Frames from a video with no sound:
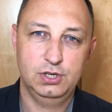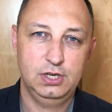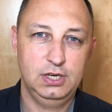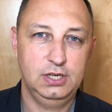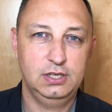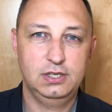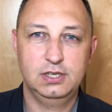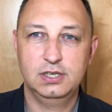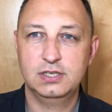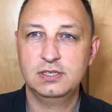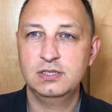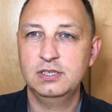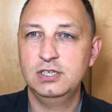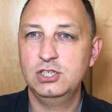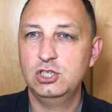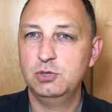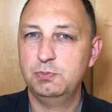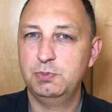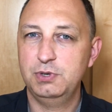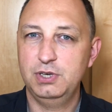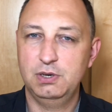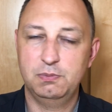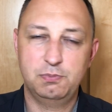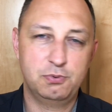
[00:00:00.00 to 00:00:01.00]
It doesn't need to
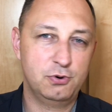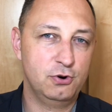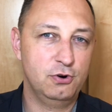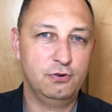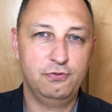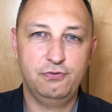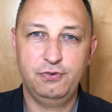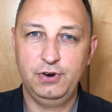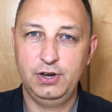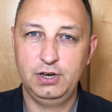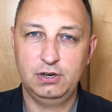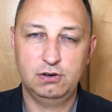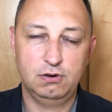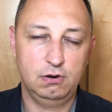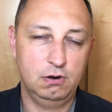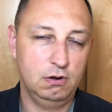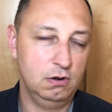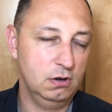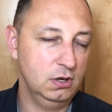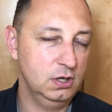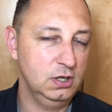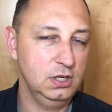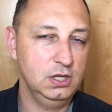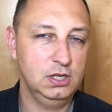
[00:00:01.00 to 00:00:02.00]
be a perfect
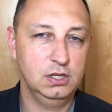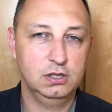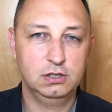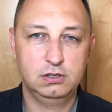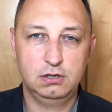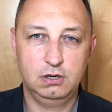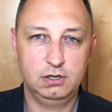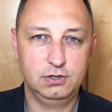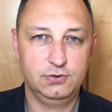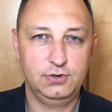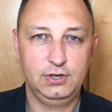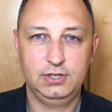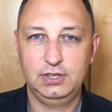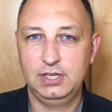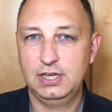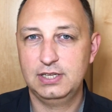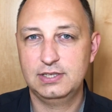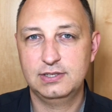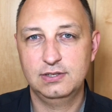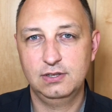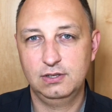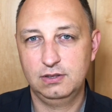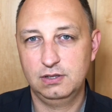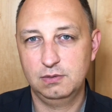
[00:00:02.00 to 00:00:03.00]
legal contract.
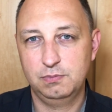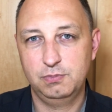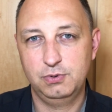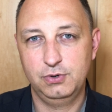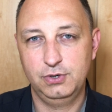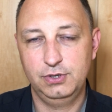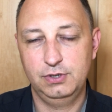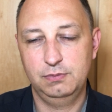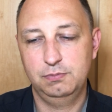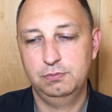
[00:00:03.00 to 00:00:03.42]
That's not the point.